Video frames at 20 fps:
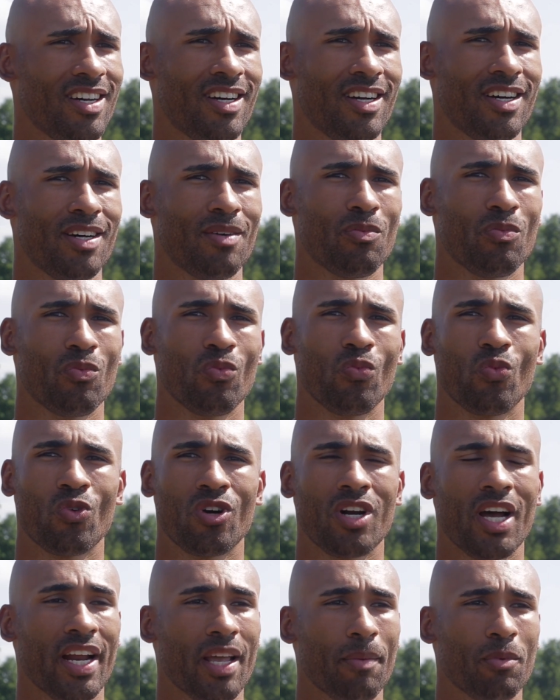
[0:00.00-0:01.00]
Um,
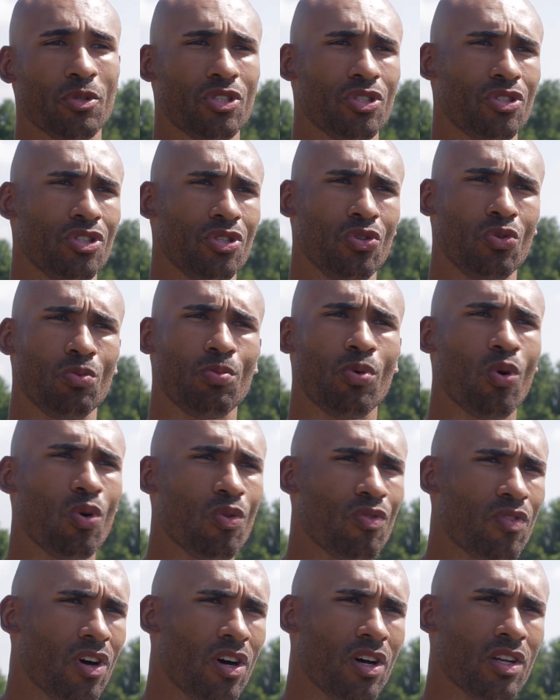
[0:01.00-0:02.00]
we're not able to do
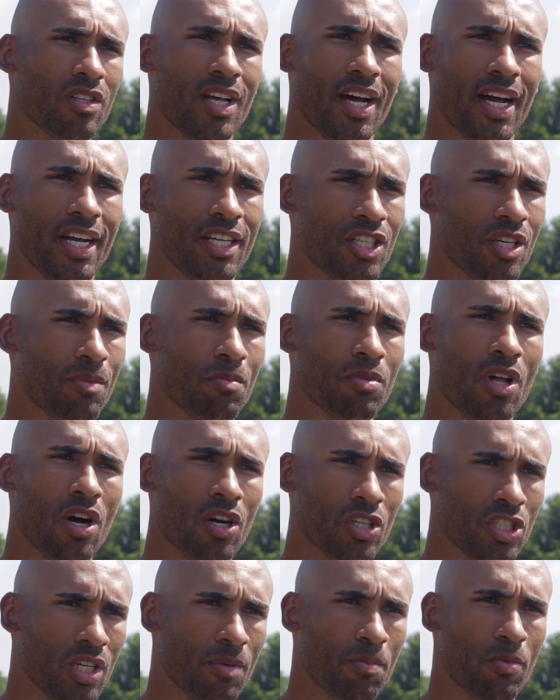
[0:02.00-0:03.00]
pole vault, high jump,
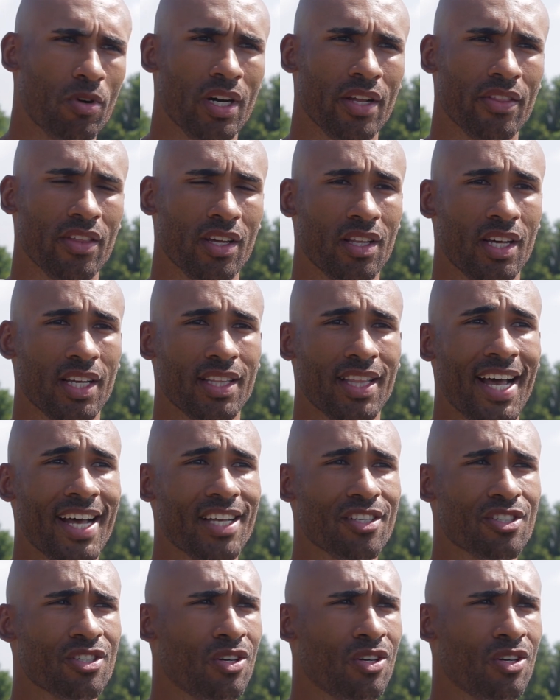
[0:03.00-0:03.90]
long jump, or anything like that.